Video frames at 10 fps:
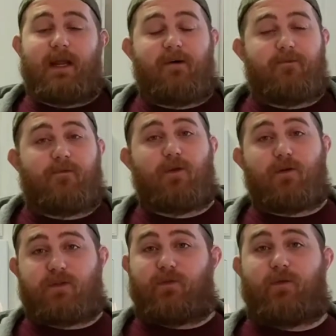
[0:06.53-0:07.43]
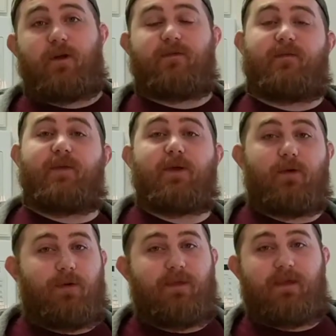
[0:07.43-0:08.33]
Now, for those of you that are
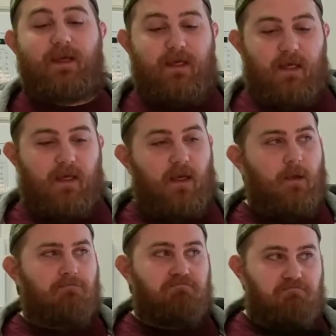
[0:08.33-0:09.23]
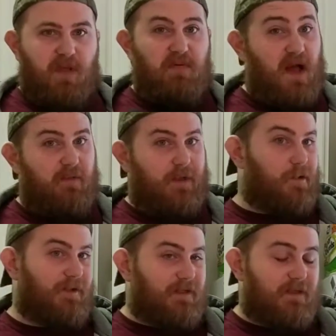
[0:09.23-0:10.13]
familiar with ThinkGeek, you probably know
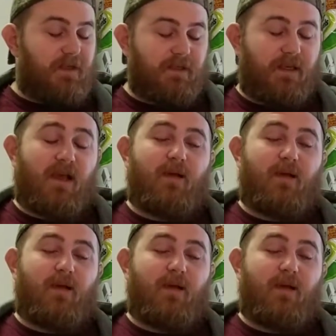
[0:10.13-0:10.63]
what this is.